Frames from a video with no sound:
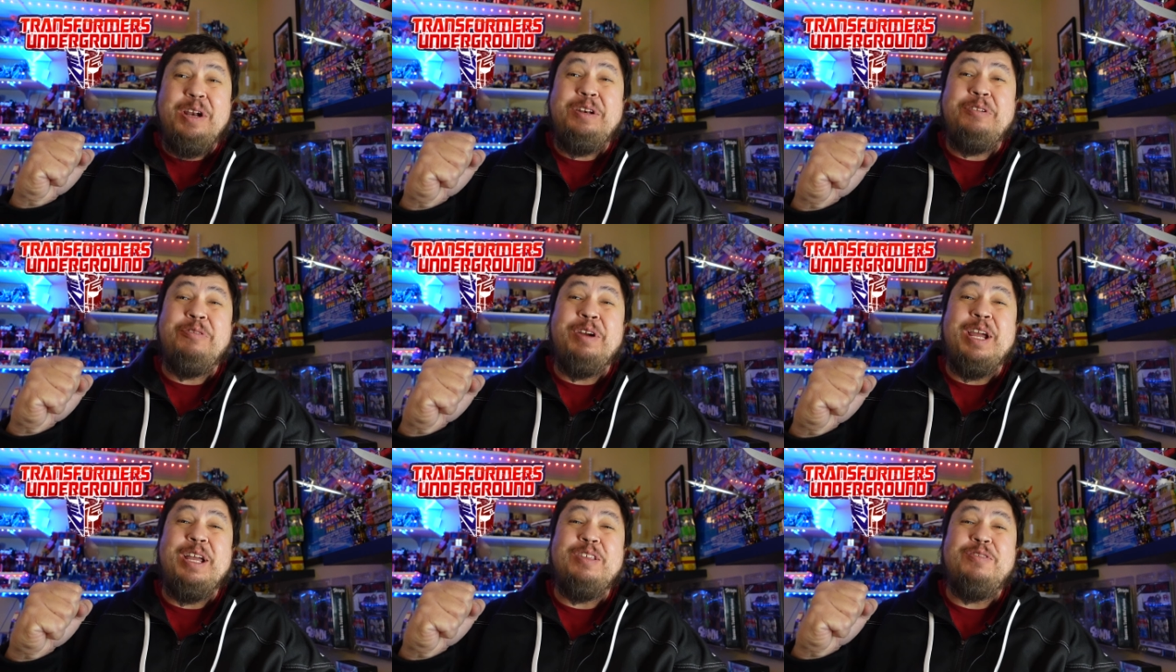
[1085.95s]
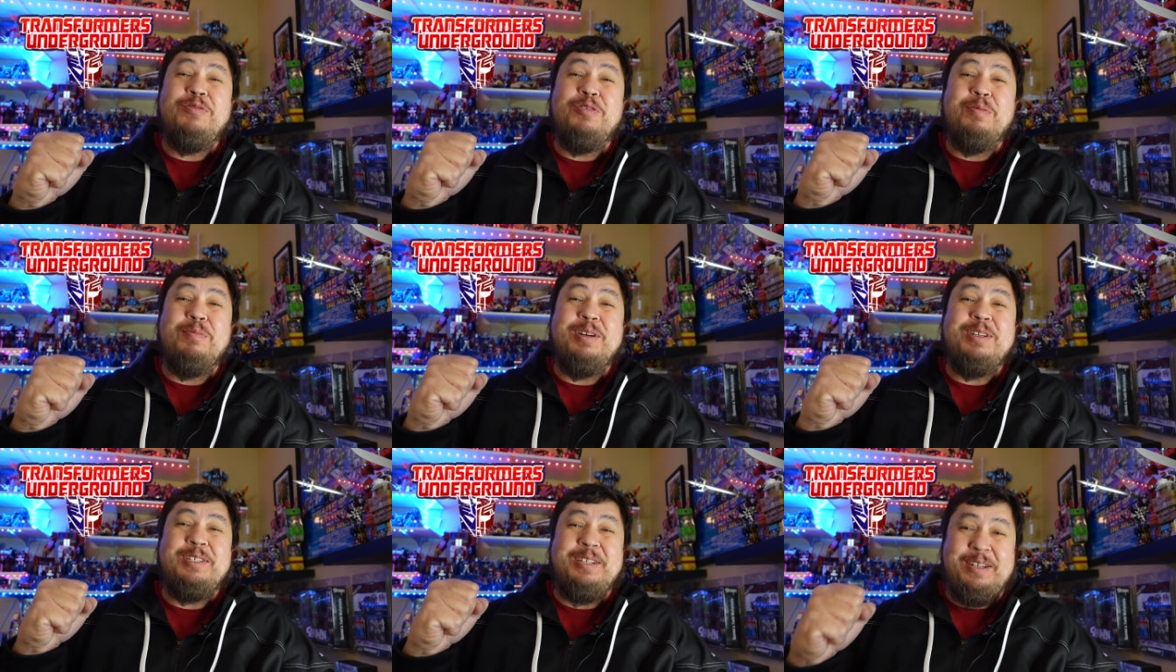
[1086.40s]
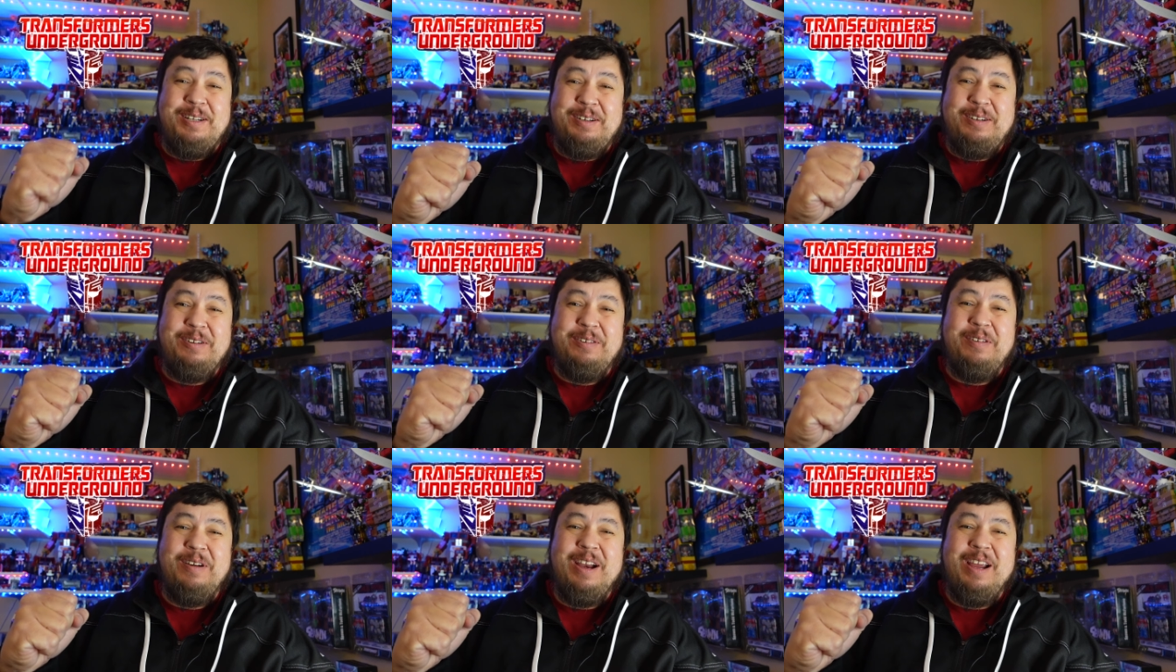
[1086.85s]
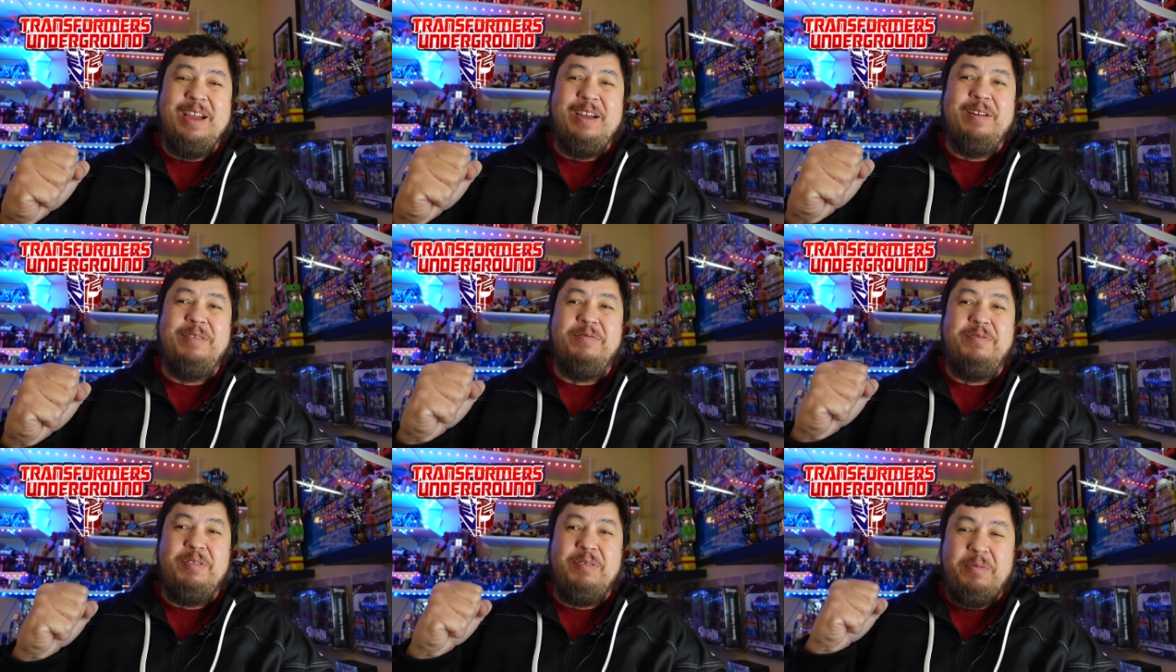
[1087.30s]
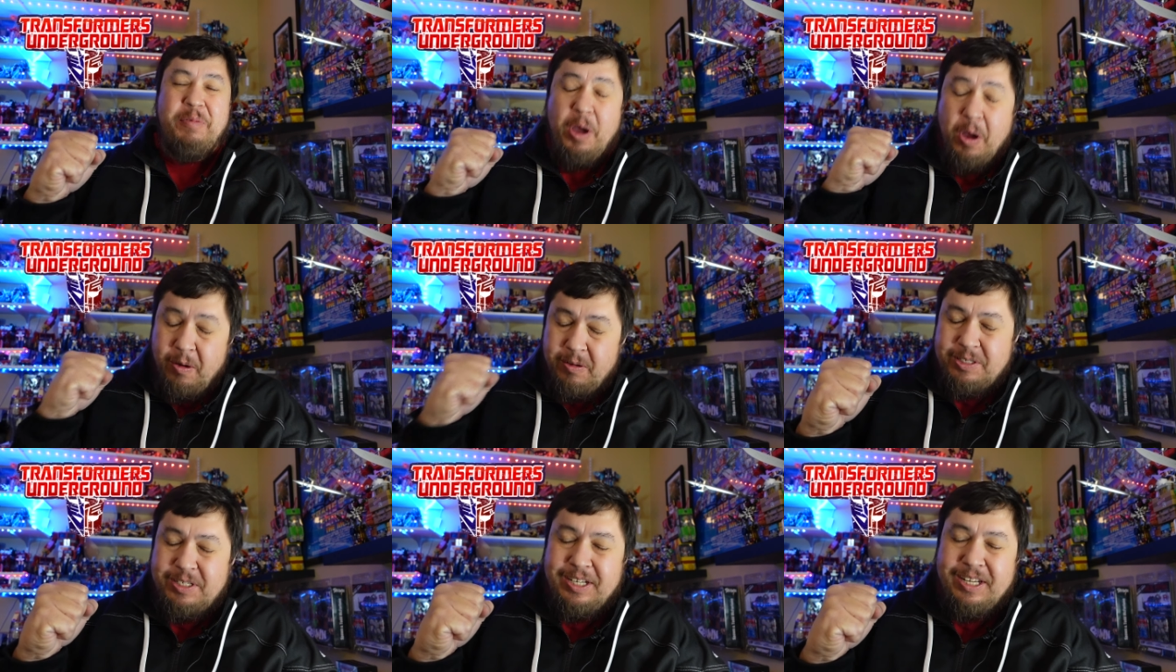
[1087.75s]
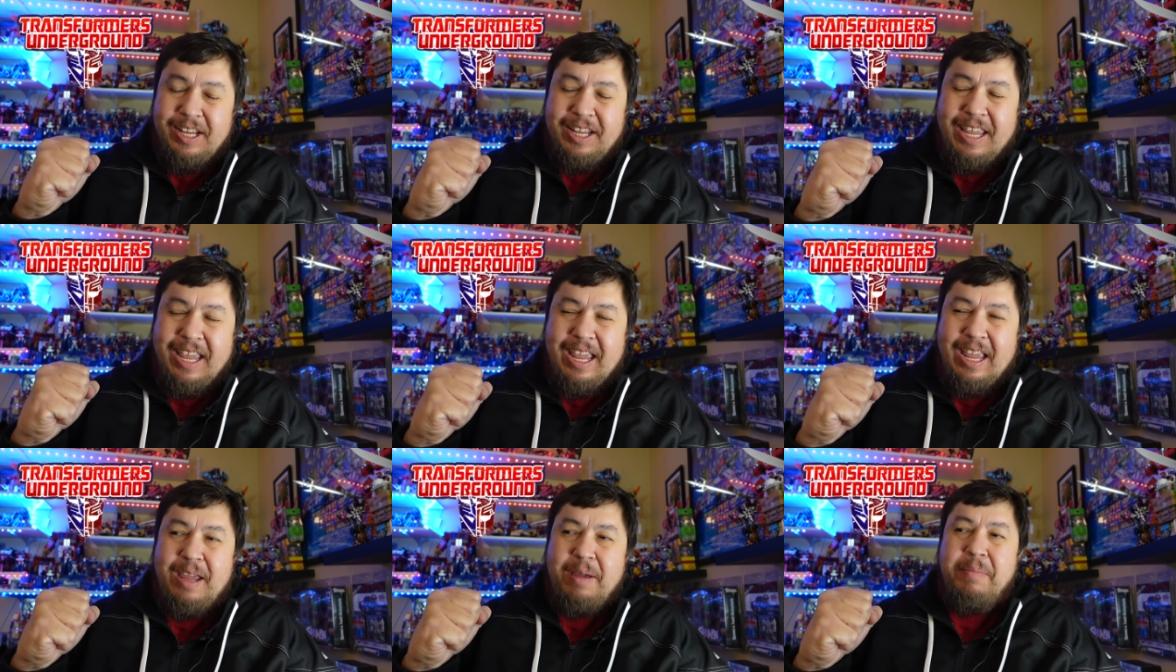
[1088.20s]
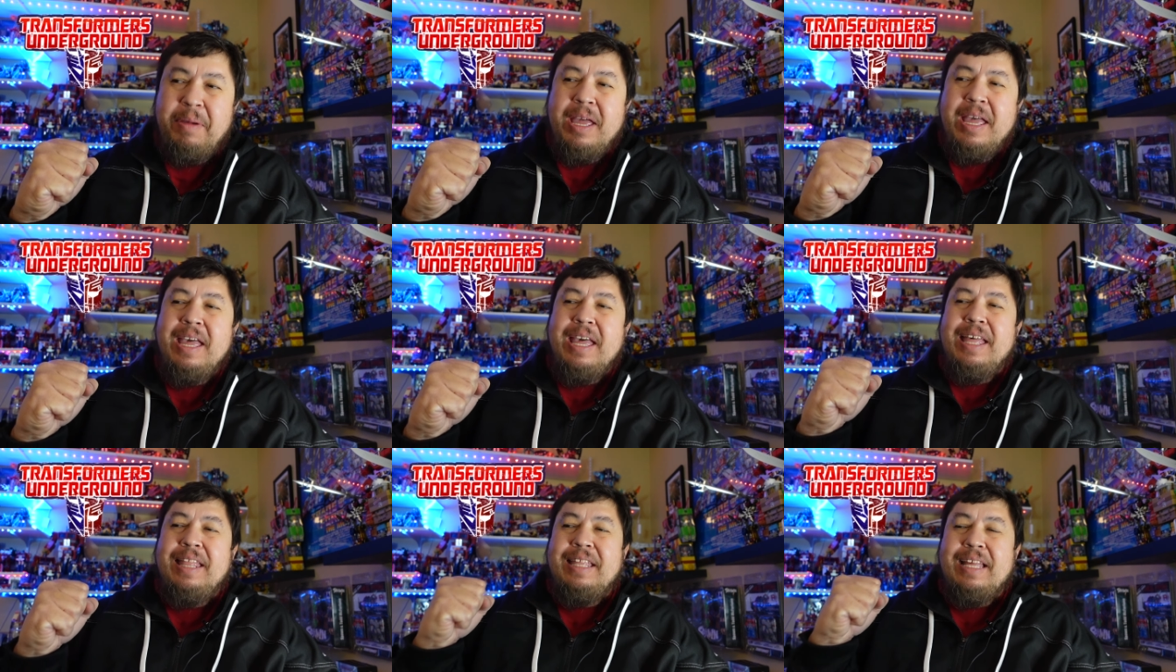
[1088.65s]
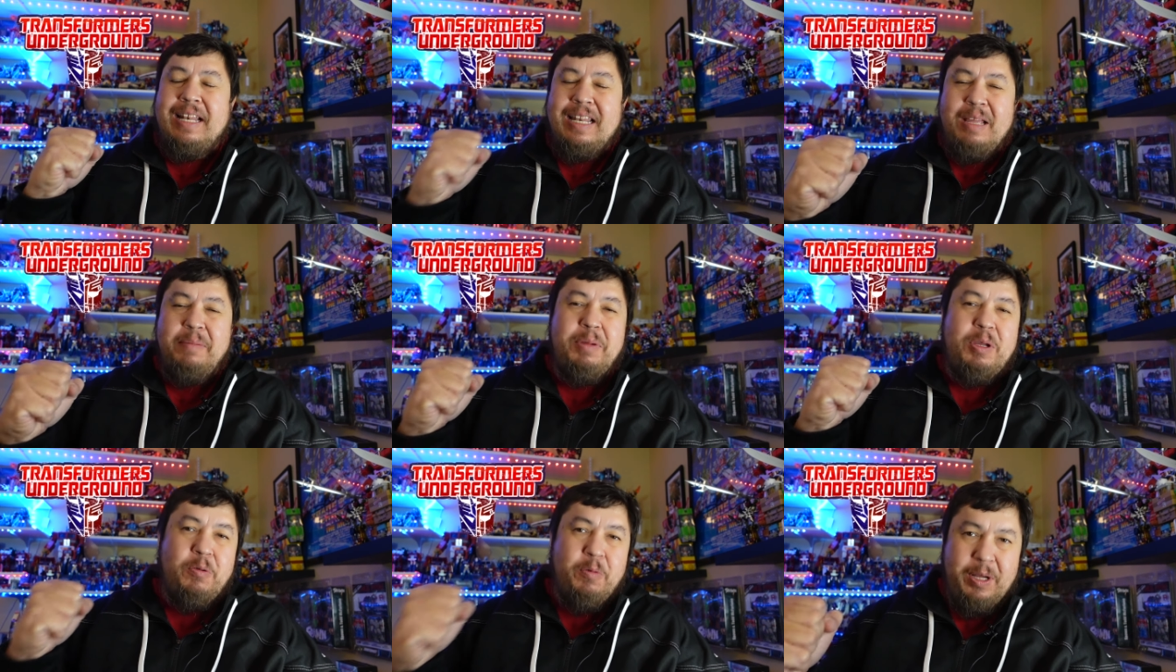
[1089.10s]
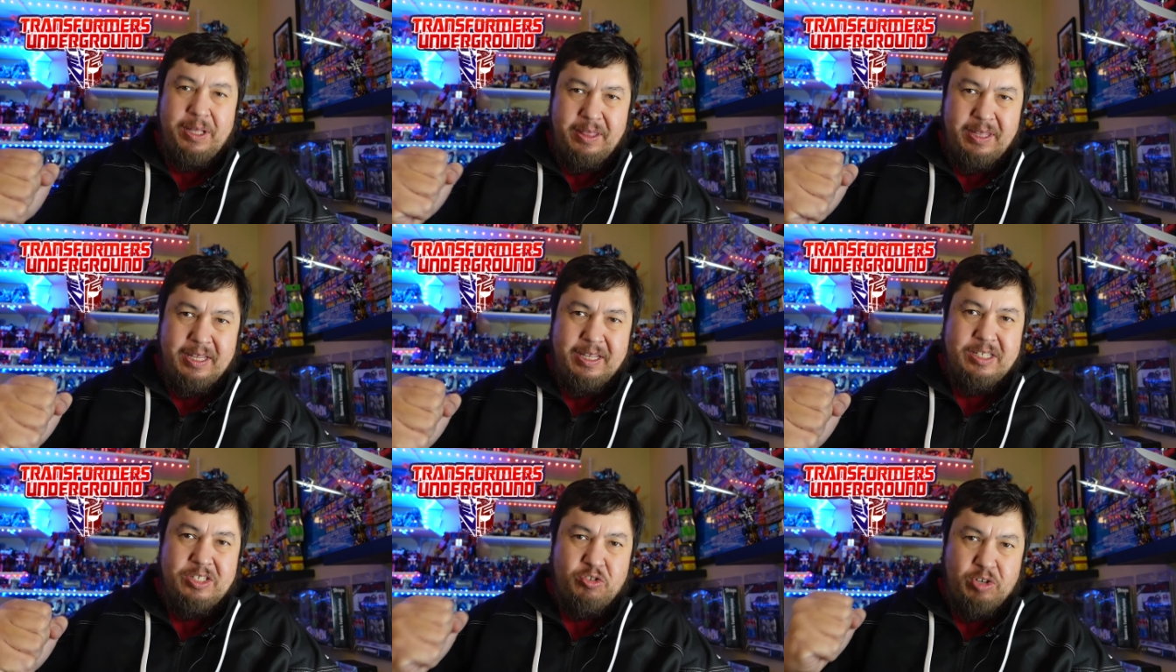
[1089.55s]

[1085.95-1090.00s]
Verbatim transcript: Transformers Underground for hosting a game that let me win this.